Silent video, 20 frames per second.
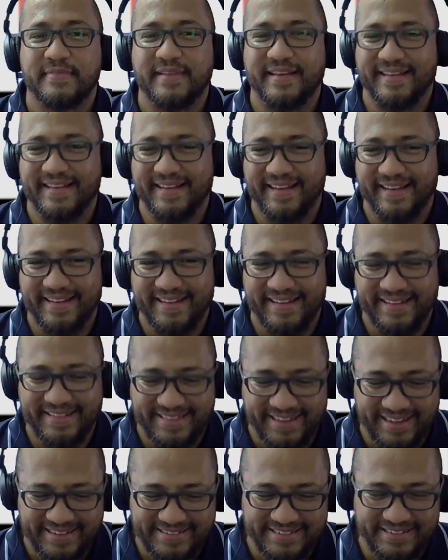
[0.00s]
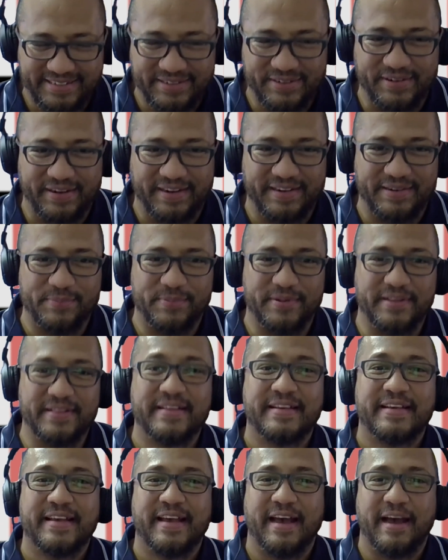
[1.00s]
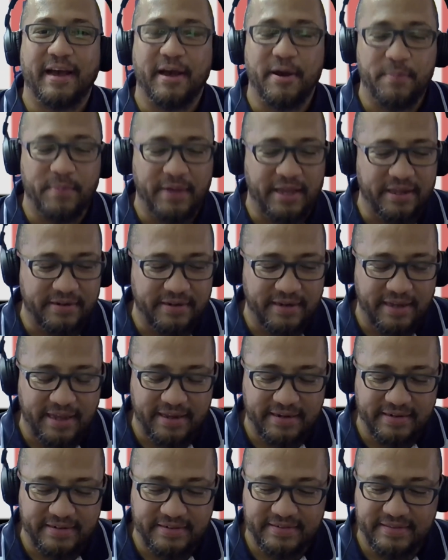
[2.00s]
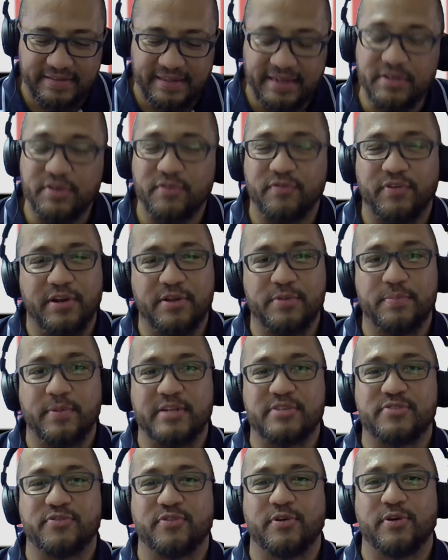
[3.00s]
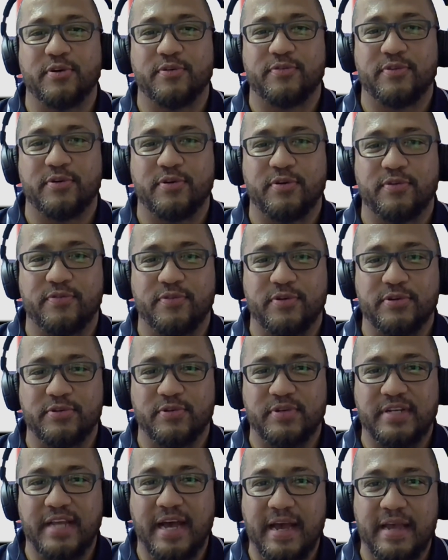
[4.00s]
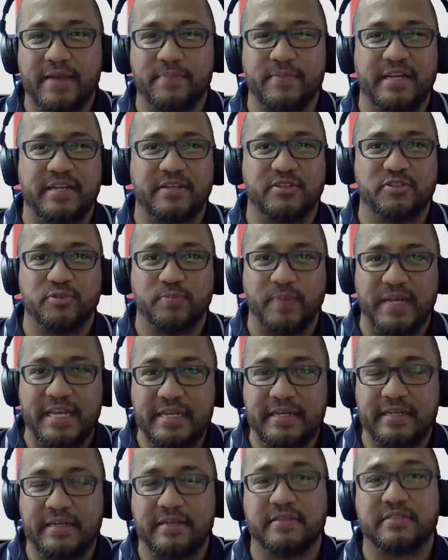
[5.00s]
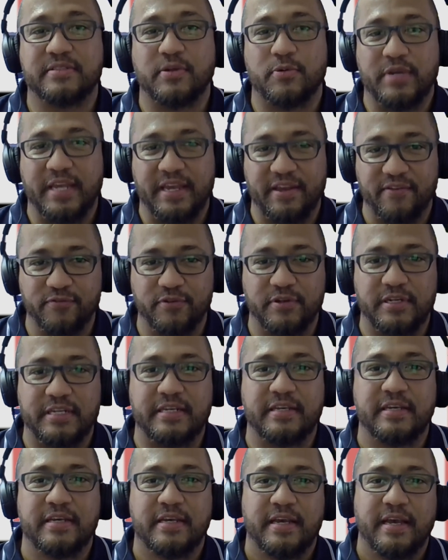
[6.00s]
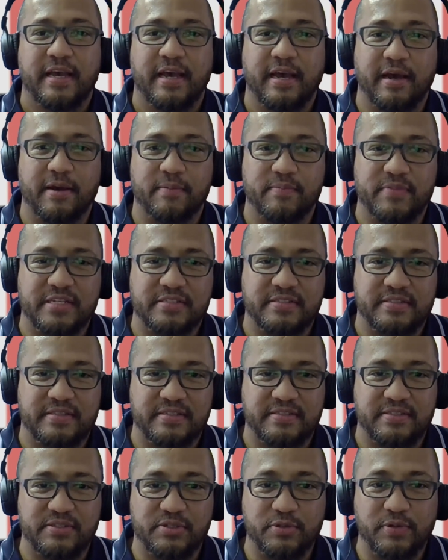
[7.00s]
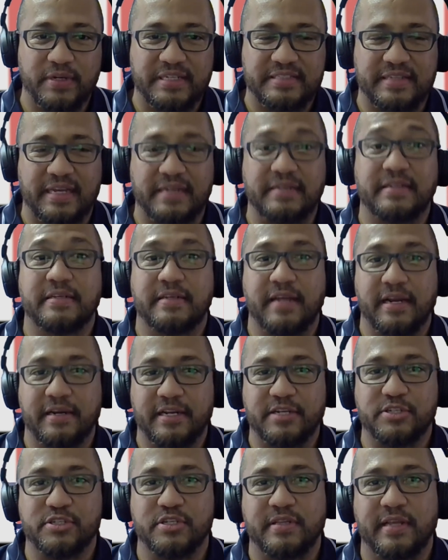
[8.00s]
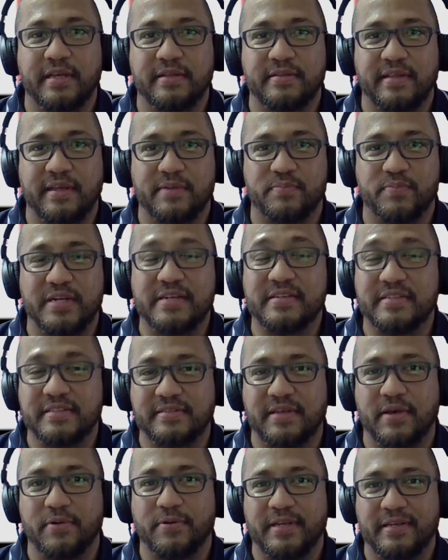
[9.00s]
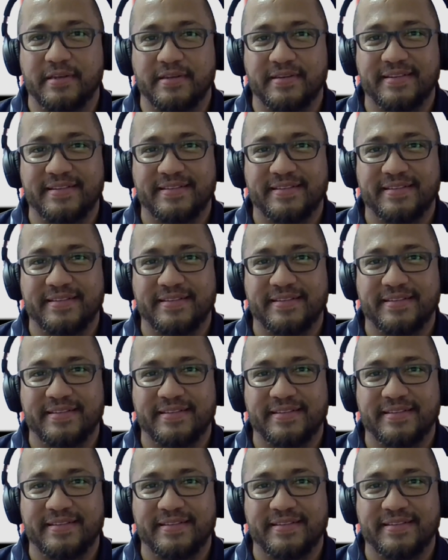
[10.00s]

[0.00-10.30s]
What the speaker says: That's incredible. And thank you very much for your time and explaining so carefully this new exciting direction that print is going in.